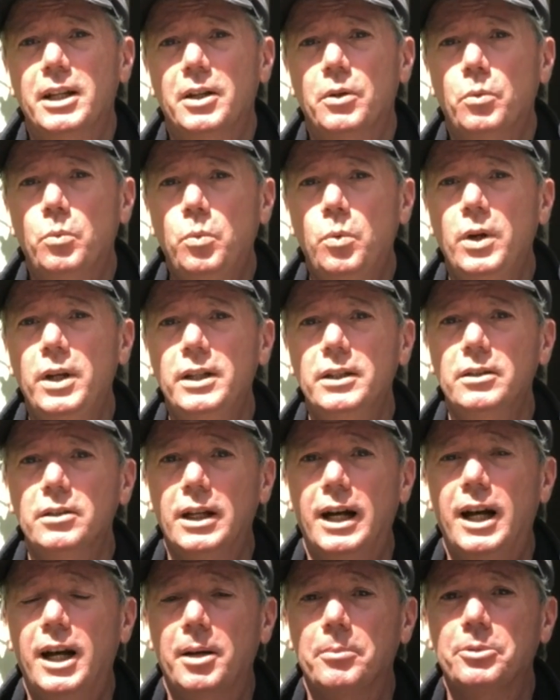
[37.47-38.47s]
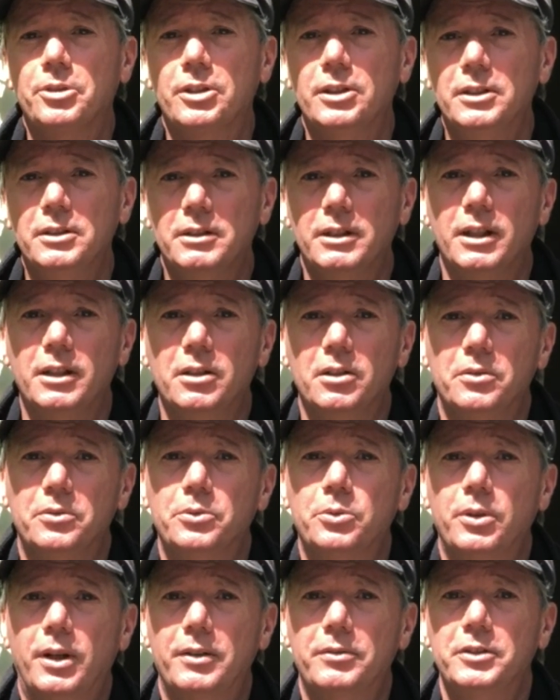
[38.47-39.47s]
We absolutely love
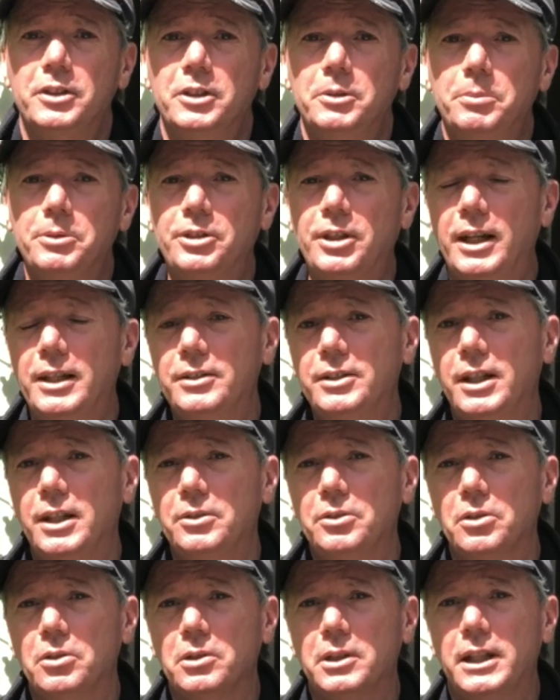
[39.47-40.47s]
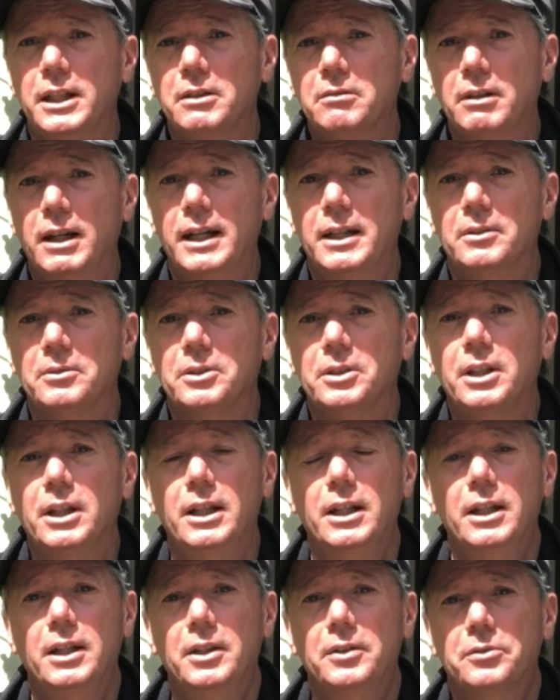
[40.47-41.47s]
to have new potatoes all year round,
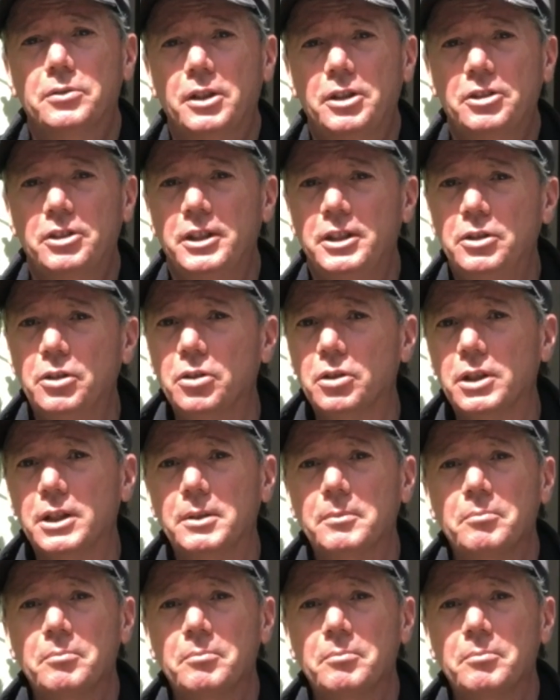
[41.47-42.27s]
freshly dug,